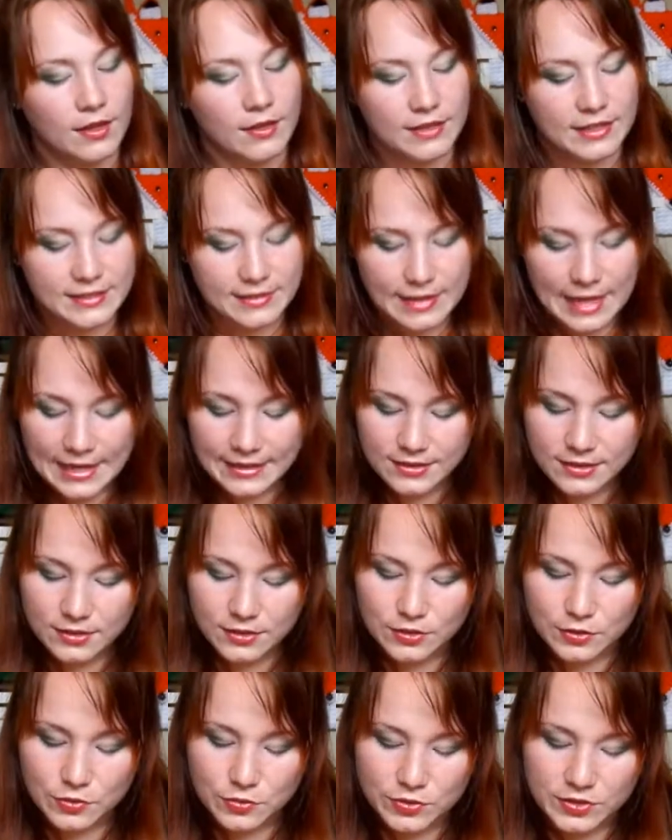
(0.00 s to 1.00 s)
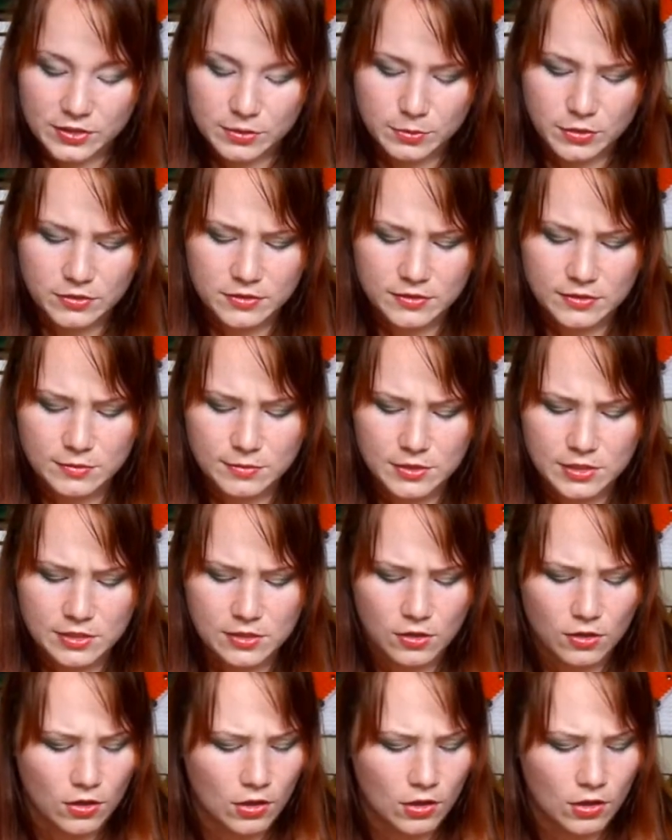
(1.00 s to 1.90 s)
this last clue was supposed to be